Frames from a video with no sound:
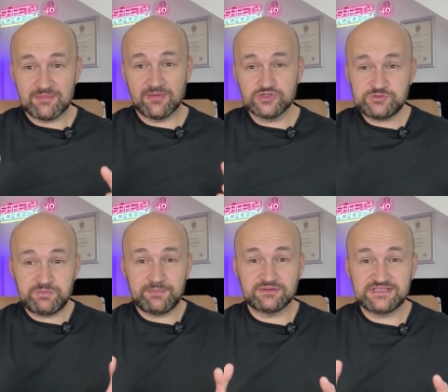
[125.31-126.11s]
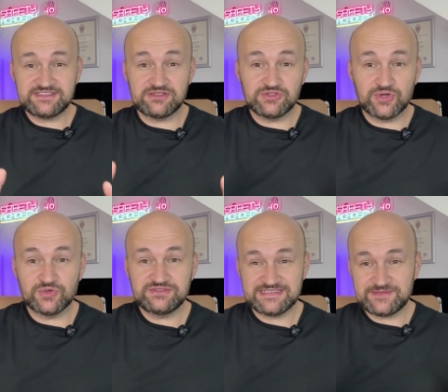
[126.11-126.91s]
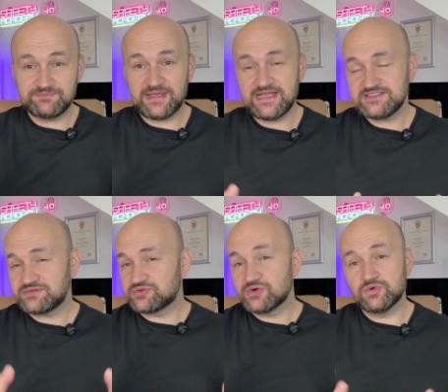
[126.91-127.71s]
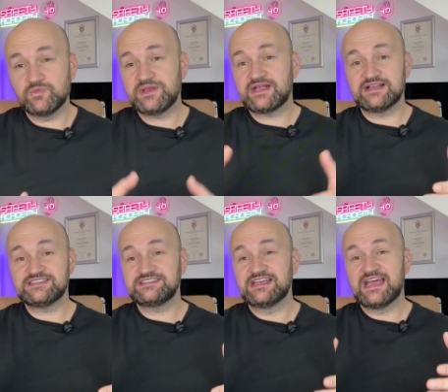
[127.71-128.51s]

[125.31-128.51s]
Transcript: most people doesn't know this basic rule because